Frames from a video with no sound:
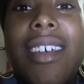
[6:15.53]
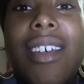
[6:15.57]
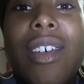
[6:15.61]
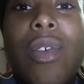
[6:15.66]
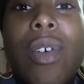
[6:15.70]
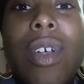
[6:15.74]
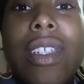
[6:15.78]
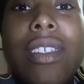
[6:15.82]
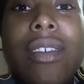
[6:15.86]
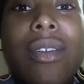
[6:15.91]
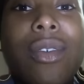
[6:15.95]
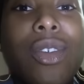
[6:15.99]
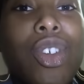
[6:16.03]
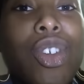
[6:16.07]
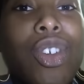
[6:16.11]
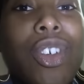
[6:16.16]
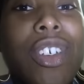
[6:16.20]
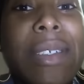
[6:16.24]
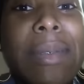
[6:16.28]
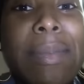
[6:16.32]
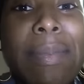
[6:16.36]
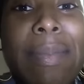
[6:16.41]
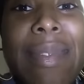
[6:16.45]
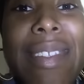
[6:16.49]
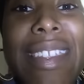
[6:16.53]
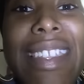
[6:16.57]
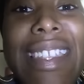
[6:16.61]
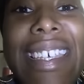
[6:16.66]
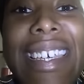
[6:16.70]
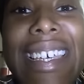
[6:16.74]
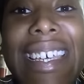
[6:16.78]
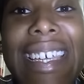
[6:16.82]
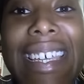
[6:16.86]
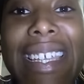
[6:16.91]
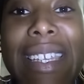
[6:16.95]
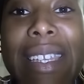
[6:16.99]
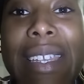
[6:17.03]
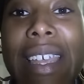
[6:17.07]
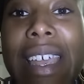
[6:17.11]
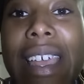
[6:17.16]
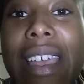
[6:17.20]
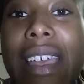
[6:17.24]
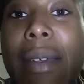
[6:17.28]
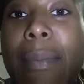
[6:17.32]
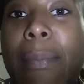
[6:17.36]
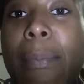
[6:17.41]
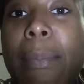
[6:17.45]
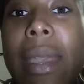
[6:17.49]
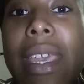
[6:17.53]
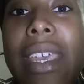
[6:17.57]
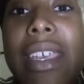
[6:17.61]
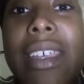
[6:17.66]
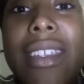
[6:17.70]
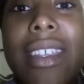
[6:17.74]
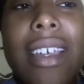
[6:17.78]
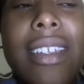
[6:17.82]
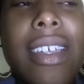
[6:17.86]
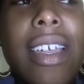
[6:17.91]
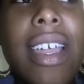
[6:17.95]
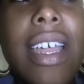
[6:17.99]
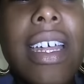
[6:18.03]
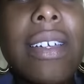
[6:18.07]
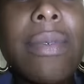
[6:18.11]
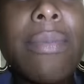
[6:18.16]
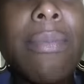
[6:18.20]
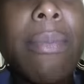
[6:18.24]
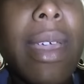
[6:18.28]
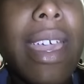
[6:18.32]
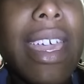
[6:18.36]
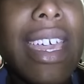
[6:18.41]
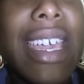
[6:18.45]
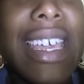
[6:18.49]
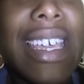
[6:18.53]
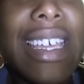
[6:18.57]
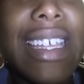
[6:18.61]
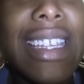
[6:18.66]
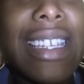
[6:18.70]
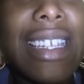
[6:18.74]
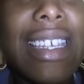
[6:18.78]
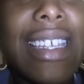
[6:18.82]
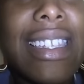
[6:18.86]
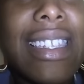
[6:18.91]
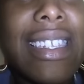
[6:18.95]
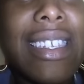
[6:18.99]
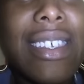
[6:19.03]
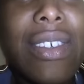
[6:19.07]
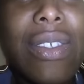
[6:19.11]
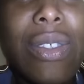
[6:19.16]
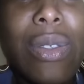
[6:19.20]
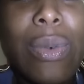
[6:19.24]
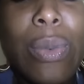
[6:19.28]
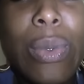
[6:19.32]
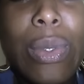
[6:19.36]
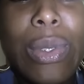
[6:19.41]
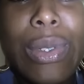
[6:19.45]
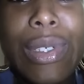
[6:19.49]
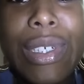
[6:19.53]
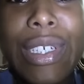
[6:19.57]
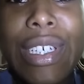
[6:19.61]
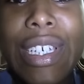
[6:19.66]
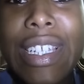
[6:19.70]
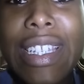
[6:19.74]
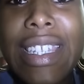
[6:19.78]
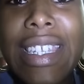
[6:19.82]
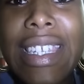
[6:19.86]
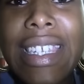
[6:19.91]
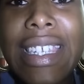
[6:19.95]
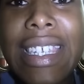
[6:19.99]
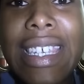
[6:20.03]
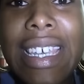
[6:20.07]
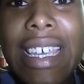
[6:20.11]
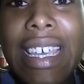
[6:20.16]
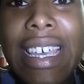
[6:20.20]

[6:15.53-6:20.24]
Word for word: quick little trip that me and Doctor Atn made into the woods.